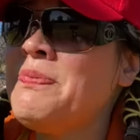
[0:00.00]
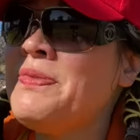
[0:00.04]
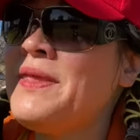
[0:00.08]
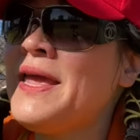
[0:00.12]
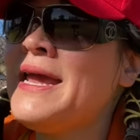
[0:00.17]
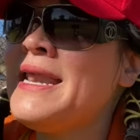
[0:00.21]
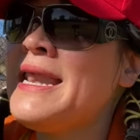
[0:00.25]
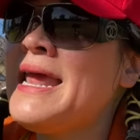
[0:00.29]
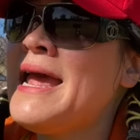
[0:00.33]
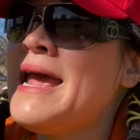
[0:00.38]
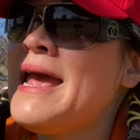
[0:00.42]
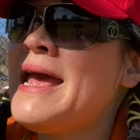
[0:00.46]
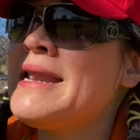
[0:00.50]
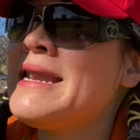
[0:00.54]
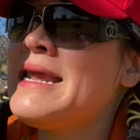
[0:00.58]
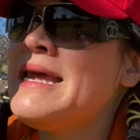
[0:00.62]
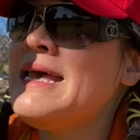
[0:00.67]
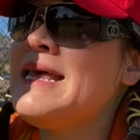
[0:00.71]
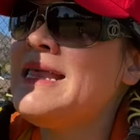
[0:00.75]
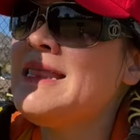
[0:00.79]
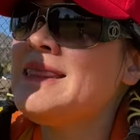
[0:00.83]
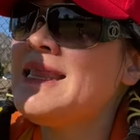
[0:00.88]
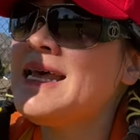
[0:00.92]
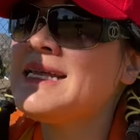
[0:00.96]
And then
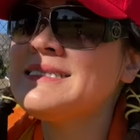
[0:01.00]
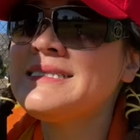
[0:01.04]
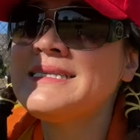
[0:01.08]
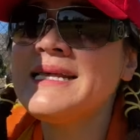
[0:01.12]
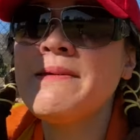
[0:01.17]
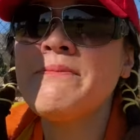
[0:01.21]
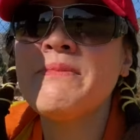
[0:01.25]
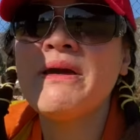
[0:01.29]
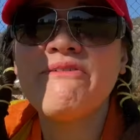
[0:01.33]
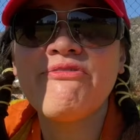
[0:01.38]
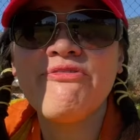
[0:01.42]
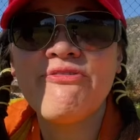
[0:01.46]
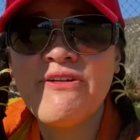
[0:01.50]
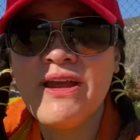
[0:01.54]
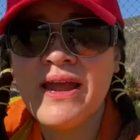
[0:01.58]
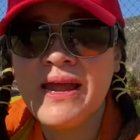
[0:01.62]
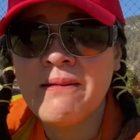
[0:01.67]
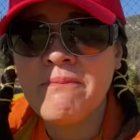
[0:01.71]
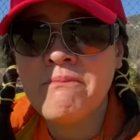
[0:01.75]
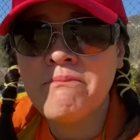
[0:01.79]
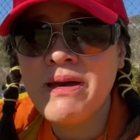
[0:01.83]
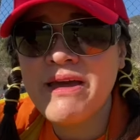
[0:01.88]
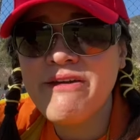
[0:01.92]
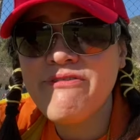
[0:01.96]
let's say my
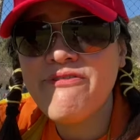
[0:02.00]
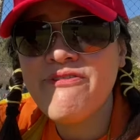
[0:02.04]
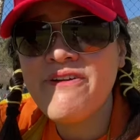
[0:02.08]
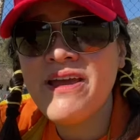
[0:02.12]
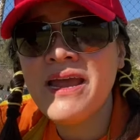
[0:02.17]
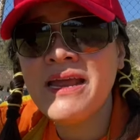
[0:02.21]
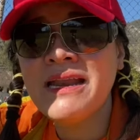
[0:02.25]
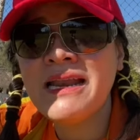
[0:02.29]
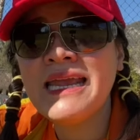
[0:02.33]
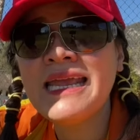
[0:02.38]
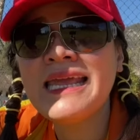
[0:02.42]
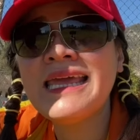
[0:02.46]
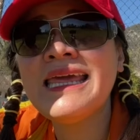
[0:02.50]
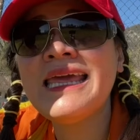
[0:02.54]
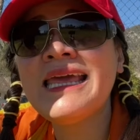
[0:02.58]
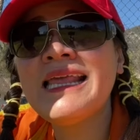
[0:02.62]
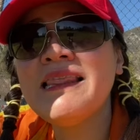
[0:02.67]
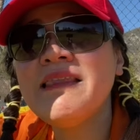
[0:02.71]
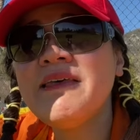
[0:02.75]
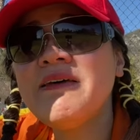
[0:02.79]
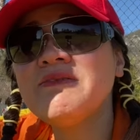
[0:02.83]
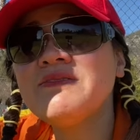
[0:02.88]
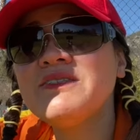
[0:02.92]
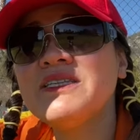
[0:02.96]
friend, he
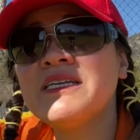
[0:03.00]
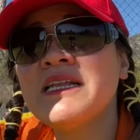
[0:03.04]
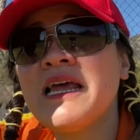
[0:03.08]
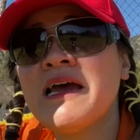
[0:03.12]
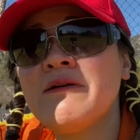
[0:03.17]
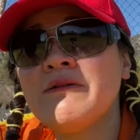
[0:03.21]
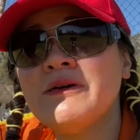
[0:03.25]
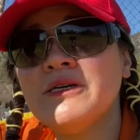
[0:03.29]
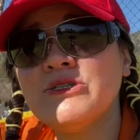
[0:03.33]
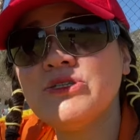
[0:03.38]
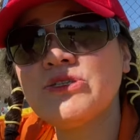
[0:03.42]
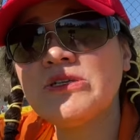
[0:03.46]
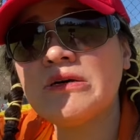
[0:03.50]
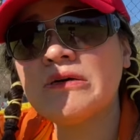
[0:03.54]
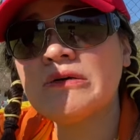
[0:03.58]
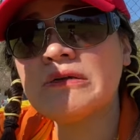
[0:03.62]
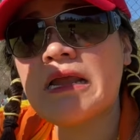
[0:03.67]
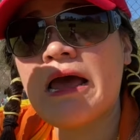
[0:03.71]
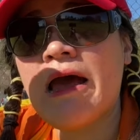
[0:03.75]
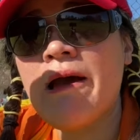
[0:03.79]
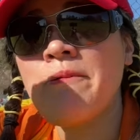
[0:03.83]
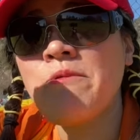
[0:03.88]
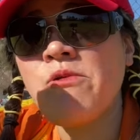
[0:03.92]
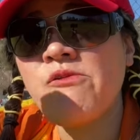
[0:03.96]
lives in
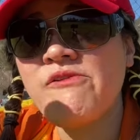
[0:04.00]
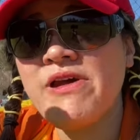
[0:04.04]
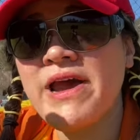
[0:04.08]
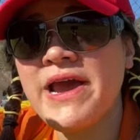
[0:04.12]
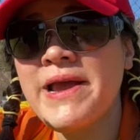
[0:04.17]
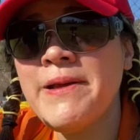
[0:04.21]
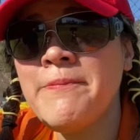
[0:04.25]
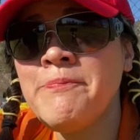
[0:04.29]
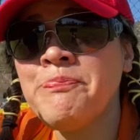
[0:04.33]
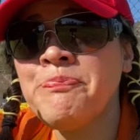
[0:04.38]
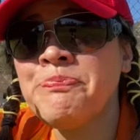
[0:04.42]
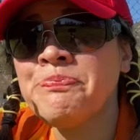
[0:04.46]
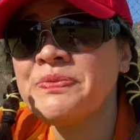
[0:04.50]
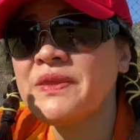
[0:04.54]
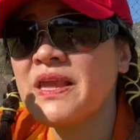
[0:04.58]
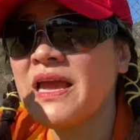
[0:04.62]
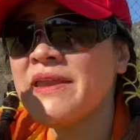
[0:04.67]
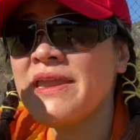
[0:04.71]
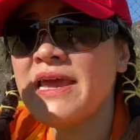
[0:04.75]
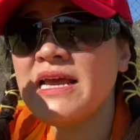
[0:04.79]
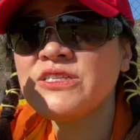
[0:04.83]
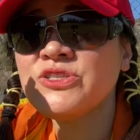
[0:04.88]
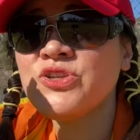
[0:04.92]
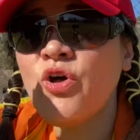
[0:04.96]
Arizona, right?
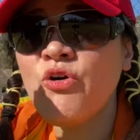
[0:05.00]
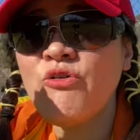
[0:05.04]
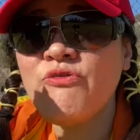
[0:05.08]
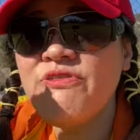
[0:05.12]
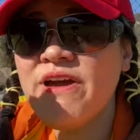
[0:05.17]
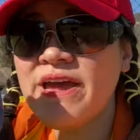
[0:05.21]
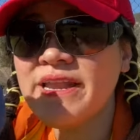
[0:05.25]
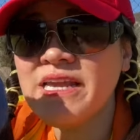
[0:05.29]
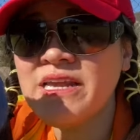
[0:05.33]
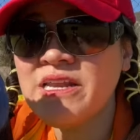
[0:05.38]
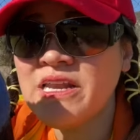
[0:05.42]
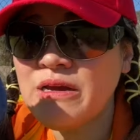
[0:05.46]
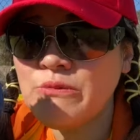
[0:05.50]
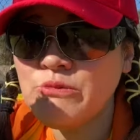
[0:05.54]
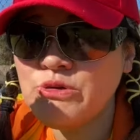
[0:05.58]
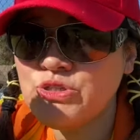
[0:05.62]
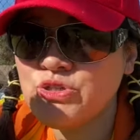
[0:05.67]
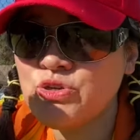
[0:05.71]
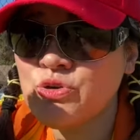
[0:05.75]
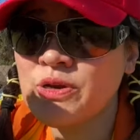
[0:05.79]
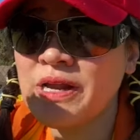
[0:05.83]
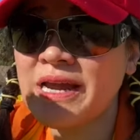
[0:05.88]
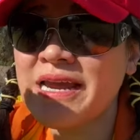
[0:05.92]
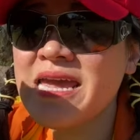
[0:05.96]
And there's no vet in
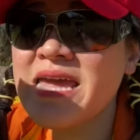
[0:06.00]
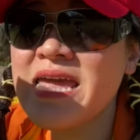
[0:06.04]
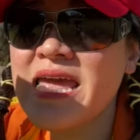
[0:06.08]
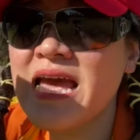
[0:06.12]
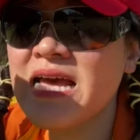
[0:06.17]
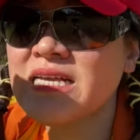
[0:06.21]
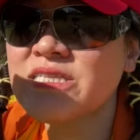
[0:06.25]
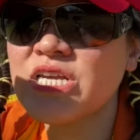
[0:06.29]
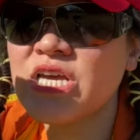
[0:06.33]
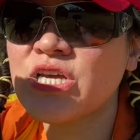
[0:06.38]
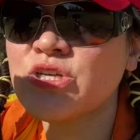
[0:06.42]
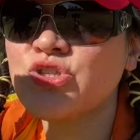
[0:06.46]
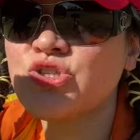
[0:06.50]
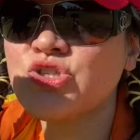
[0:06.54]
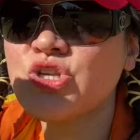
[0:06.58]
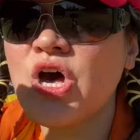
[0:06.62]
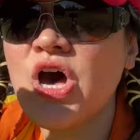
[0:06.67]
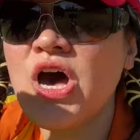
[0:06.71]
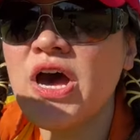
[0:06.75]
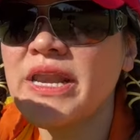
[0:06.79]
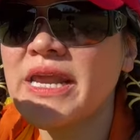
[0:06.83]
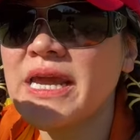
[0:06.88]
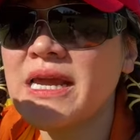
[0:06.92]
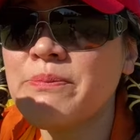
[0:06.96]
Arizona. He has
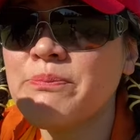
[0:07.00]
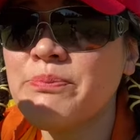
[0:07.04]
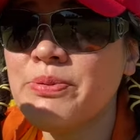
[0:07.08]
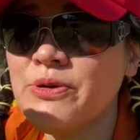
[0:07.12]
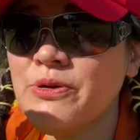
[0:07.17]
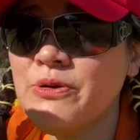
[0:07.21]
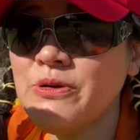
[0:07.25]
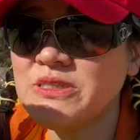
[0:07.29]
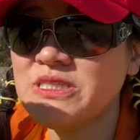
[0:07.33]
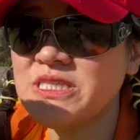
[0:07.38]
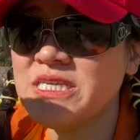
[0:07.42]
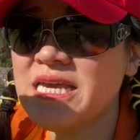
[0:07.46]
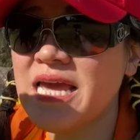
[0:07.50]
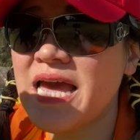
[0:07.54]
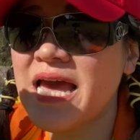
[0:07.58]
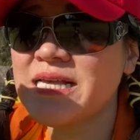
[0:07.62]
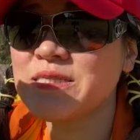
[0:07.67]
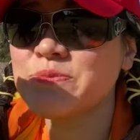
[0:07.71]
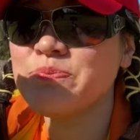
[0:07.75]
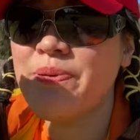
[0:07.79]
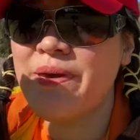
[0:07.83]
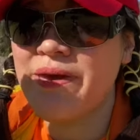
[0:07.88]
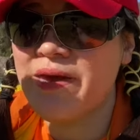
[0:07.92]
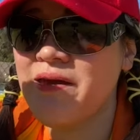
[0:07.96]
exotic birds. He
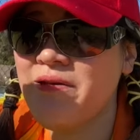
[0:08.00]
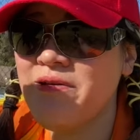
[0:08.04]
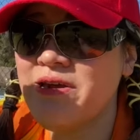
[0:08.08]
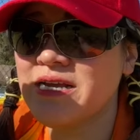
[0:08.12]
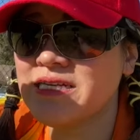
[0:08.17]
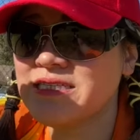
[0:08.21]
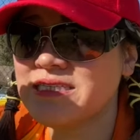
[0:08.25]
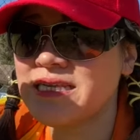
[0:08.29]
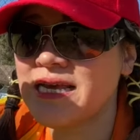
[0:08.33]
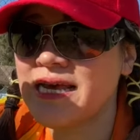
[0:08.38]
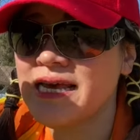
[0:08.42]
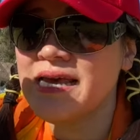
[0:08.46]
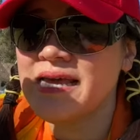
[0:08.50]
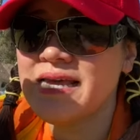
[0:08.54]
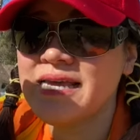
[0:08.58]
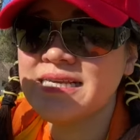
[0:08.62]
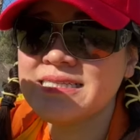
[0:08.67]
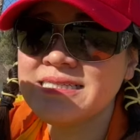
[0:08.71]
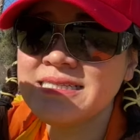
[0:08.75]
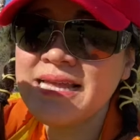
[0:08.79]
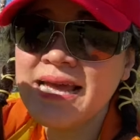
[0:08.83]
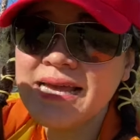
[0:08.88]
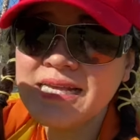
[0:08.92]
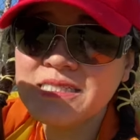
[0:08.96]
has parrots.
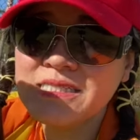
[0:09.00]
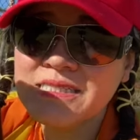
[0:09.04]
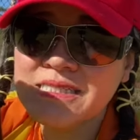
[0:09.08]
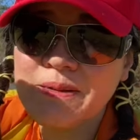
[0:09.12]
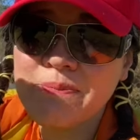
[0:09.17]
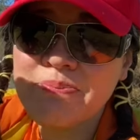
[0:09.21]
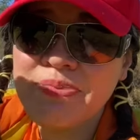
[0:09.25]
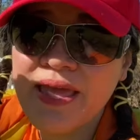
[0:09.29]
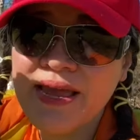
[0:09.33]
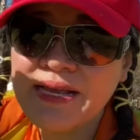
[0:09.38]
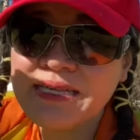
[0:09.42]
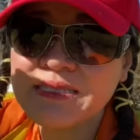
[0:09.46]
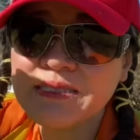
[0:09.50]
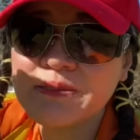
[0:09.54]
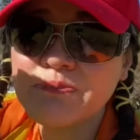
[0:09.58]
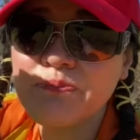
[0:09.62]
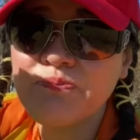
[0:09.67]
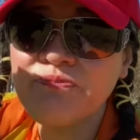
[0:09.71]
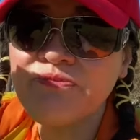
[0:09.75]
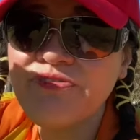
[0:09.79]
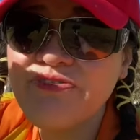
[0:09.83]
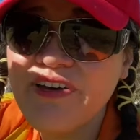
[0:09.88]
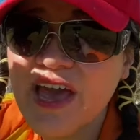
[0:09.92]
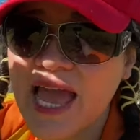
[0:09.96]
He's next. The best
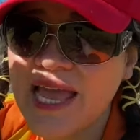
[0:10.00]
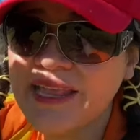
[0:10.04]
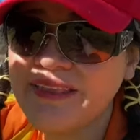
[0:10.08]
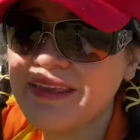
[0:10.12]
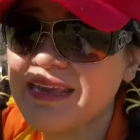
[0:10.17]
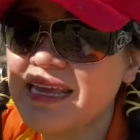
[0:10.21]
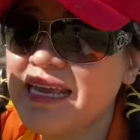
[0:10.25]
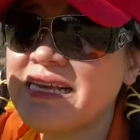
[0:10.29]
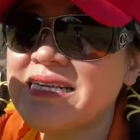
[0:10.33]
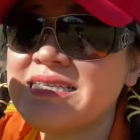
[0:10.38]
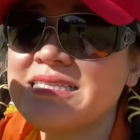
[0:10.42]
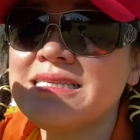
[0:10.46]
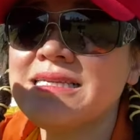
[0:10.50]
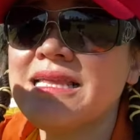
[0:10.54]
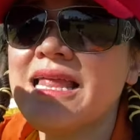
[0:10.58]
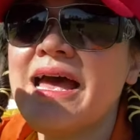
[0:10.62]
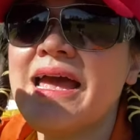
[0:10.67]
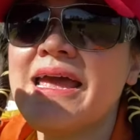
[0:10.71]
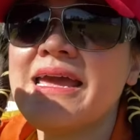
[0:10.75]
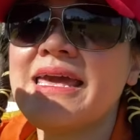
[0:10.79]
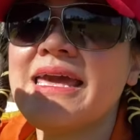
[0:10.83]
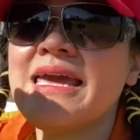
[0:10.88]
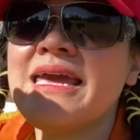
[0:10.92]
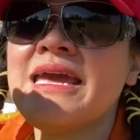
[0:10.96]
vet is
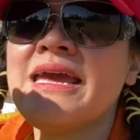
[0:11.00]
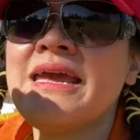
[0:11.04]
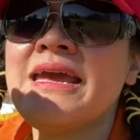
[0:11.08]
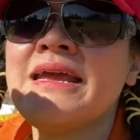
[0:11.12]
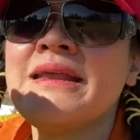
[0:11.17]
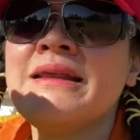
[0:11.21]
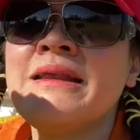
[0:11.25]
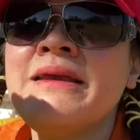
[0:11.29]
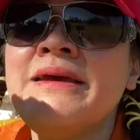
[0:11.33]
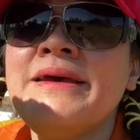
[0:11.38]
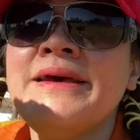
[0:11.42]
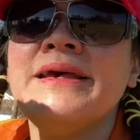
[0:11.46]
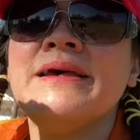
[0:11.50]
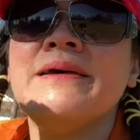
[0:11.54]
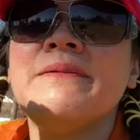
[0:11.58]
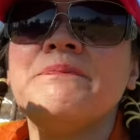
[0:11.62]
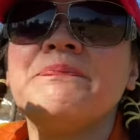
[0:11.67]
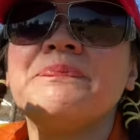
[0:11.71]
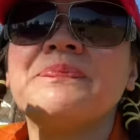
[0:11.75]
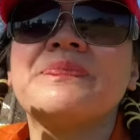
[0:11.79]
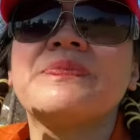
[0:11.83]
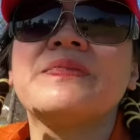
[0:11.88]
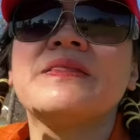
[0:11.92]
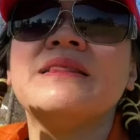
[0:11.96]
like in
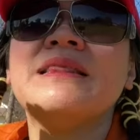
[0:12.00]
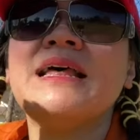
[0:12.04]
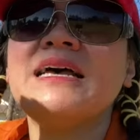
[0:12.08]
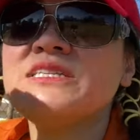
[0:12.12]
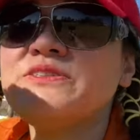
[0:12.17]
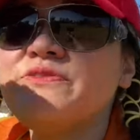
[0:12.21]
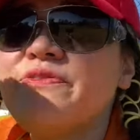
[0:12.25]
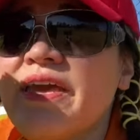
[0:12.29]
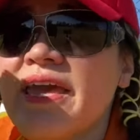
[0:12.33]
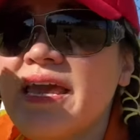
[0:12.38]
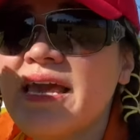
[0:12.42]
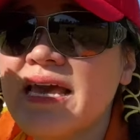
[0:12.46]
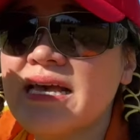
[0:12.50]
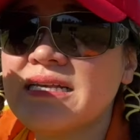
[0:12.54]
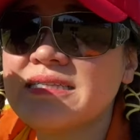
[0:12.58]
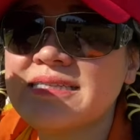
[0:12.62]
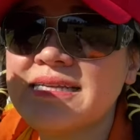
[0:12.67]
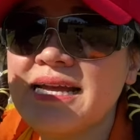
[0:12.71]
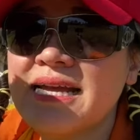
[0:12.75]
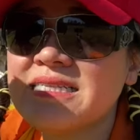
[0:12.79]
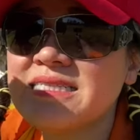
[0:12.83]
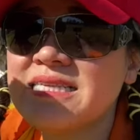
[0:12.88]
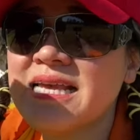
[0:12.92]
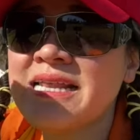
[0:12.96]
Las Vegas.
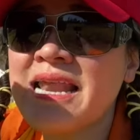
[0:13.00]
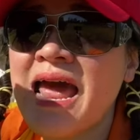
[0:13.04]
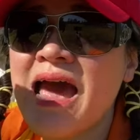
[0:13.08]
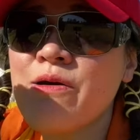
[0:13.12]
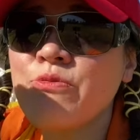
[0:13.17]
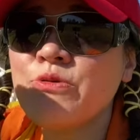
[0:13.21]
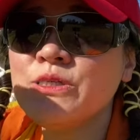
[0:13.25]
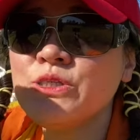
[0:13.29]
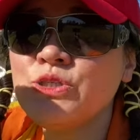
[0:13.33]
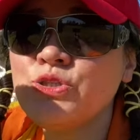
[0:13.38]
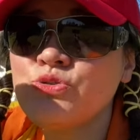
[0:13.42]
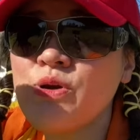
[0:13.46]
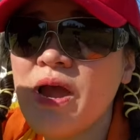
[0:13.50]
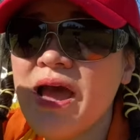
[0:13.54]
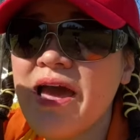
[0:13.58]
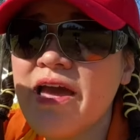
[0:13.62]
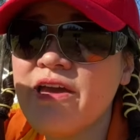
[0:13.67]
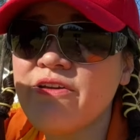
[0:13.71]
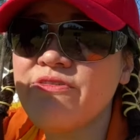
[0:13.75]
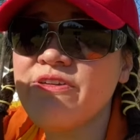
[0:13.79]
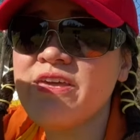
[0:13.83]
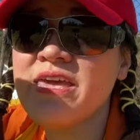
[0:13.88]
That's an hour drive.